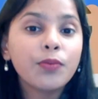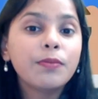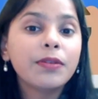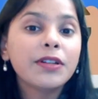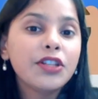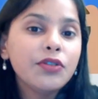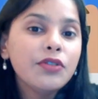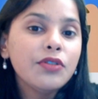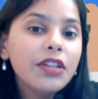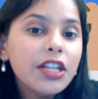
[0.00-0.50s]

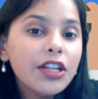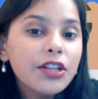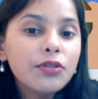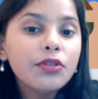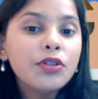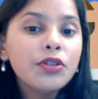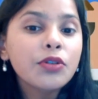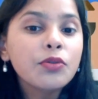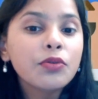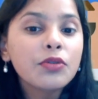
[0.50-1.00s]
but you need
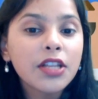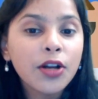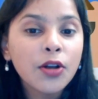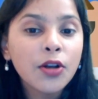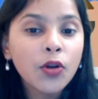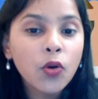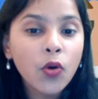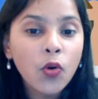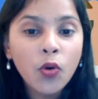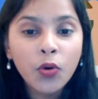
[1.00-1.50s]
to use a
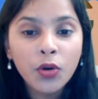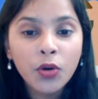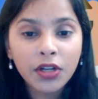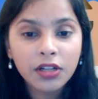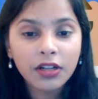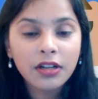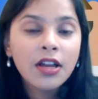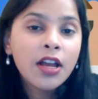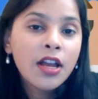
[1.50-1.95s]
code.